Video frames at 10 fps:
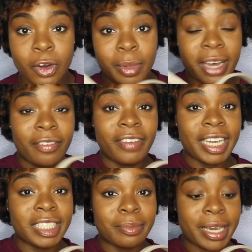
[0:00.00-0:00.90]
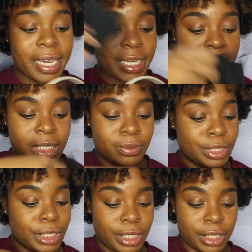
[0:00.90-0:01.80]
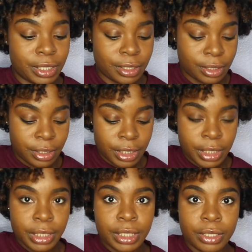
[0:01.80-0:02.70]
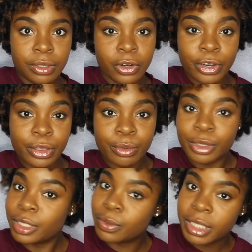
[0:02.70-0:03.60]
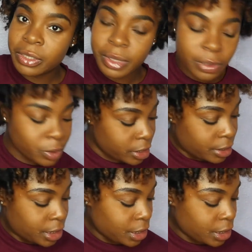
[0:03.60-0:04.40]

my face mask, which still going through it, 2021. It's